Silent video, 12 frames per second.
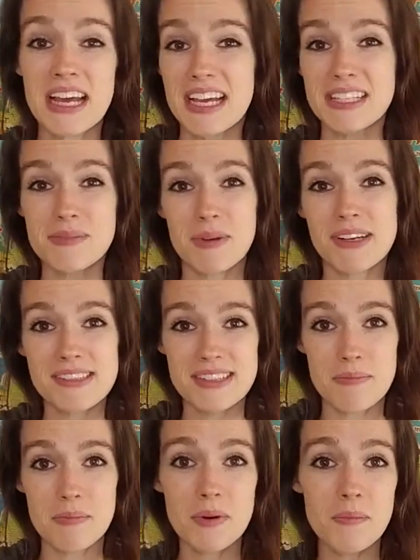It's pretty
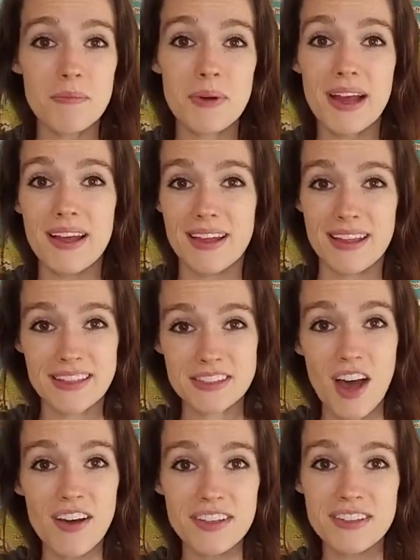simple, but it's
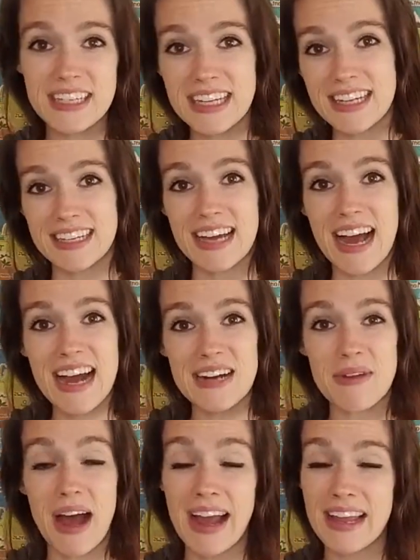all you need.
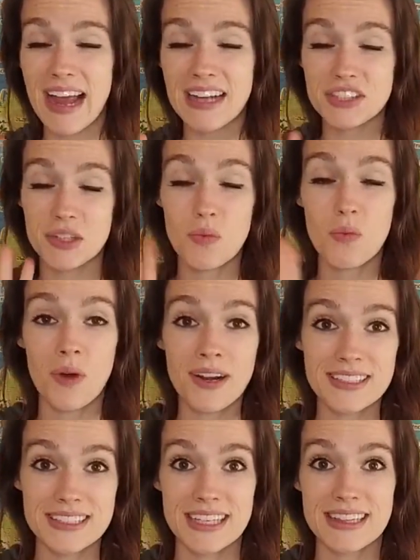I actually
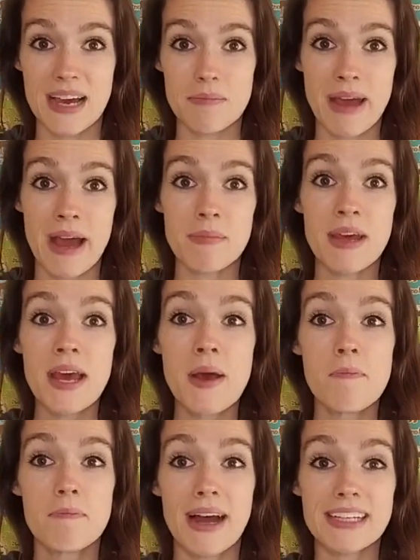wanted to get that map.
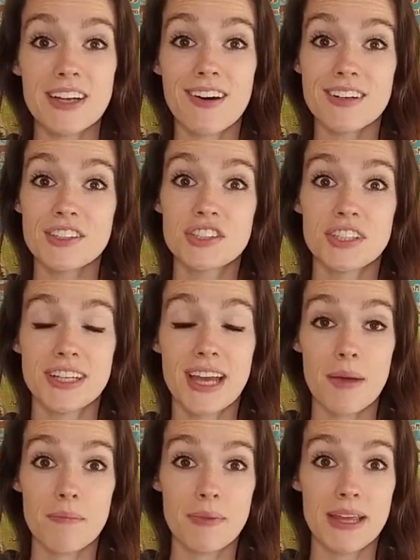My Dollar Tree
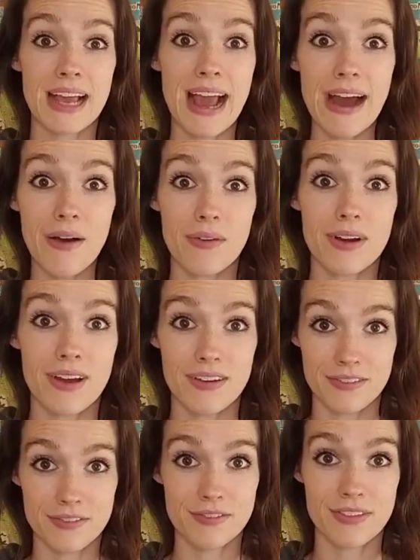kept being out
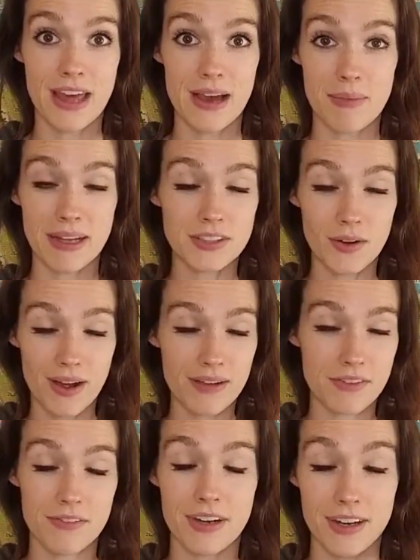of them. I don't have
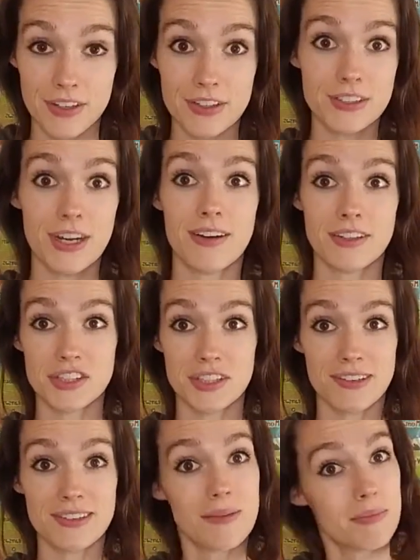a very good Dollar Tree.
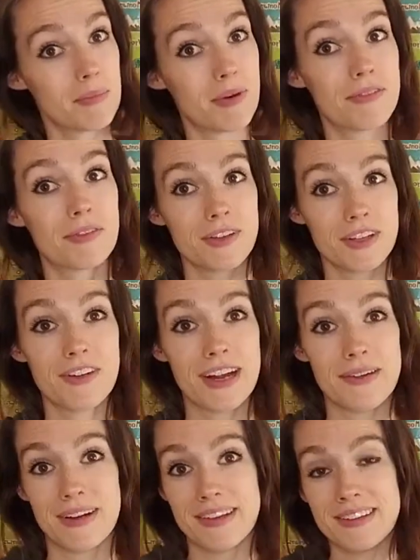Some people have really great
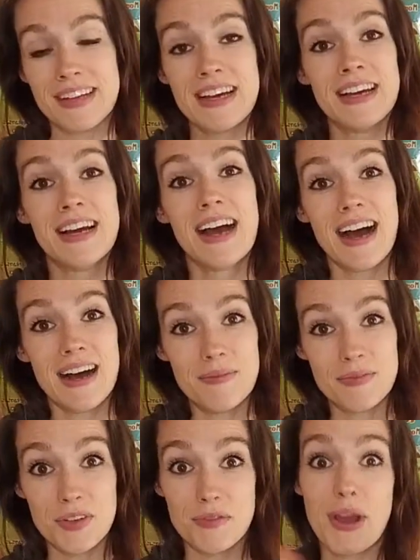ones.
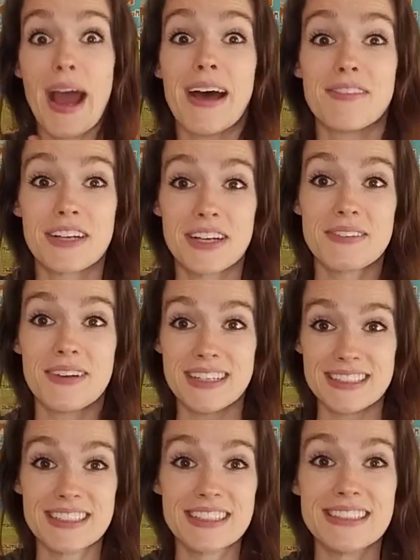So if you have a good
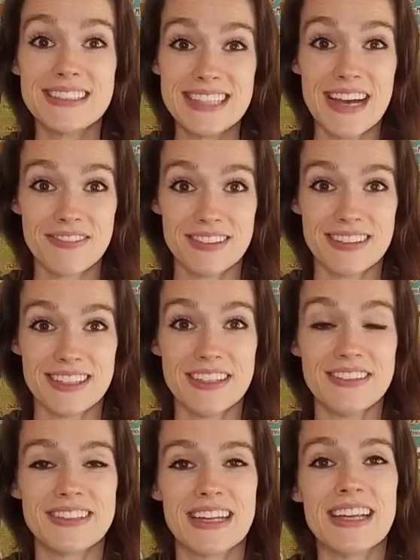one, definitely
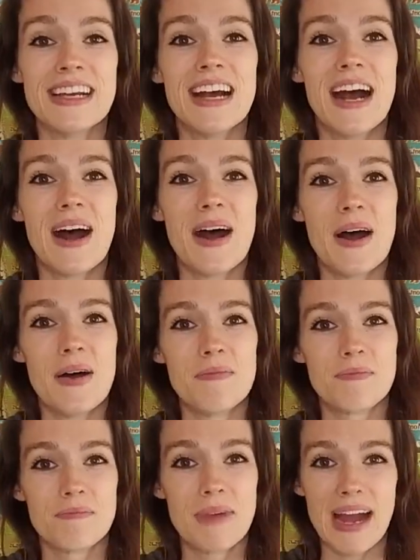use it.
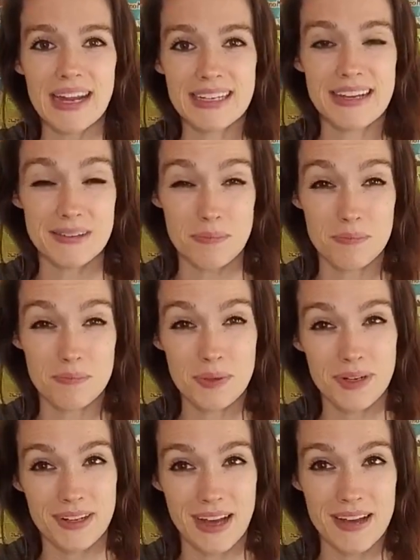Mine has
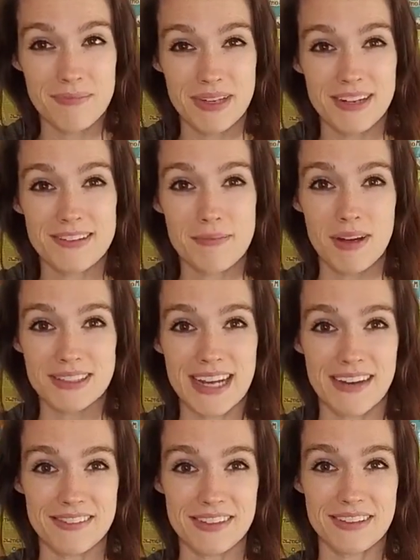I'm in a small
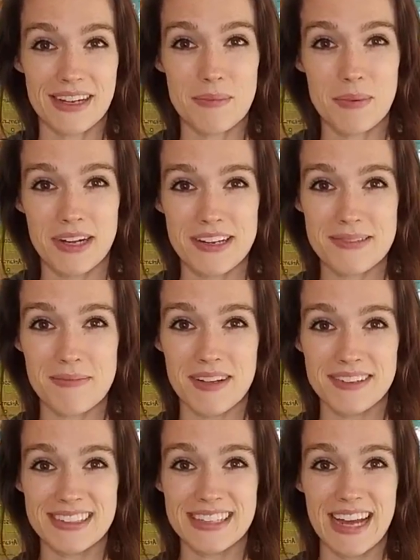town, so it's got a pretty small
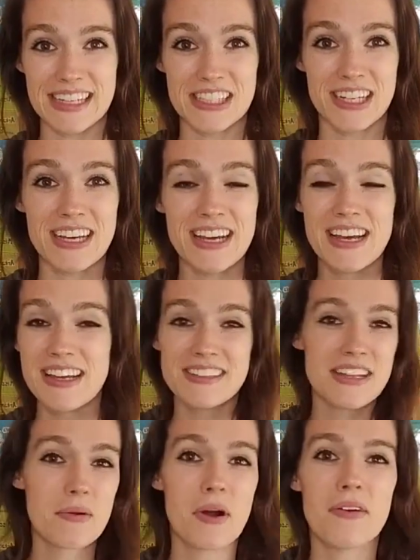selection. So they
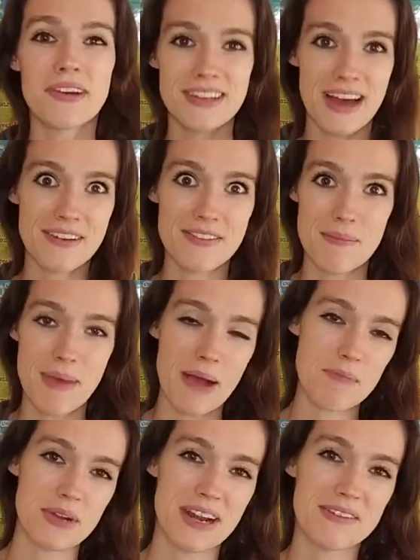were always out of the map
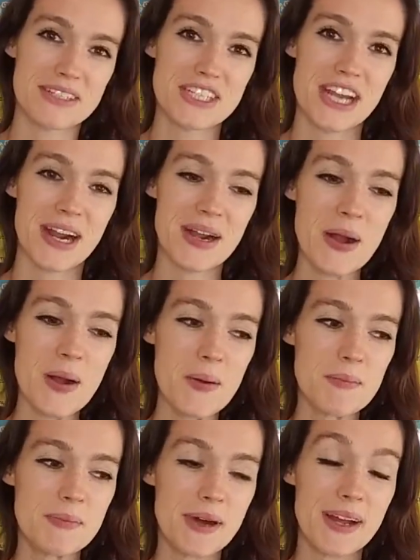when I would check.
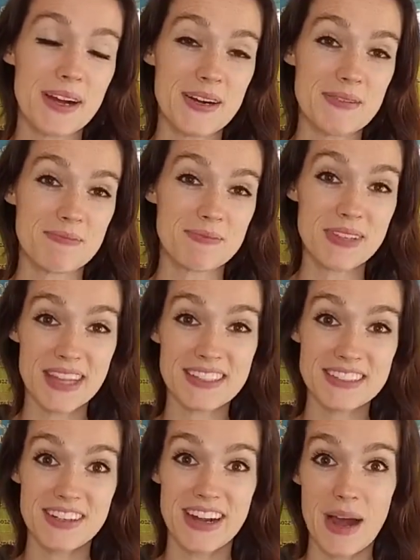But that's a
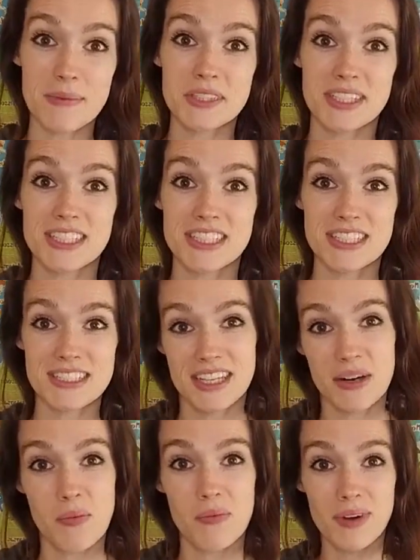great option to just get a
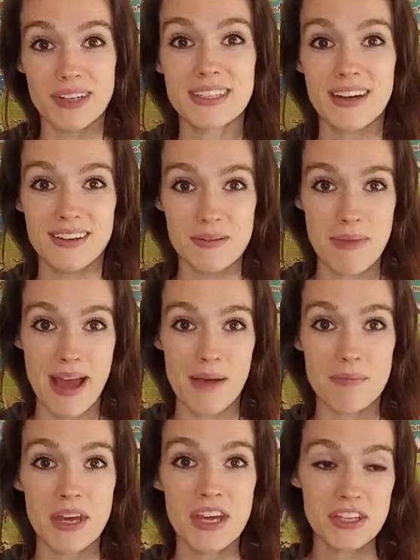$1 map.
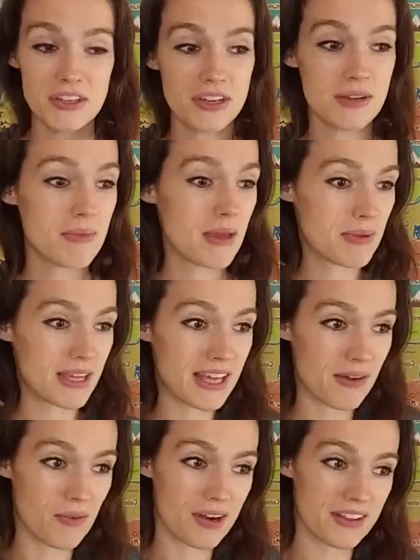You could maybe get
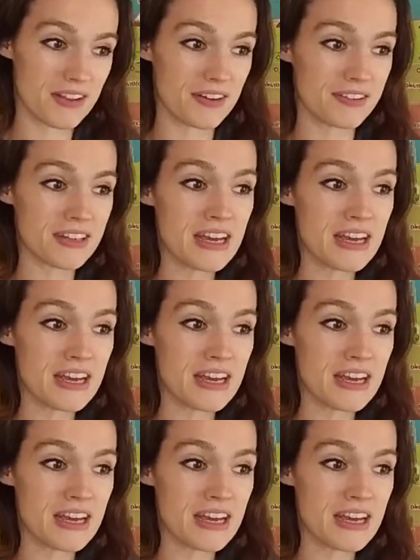one of those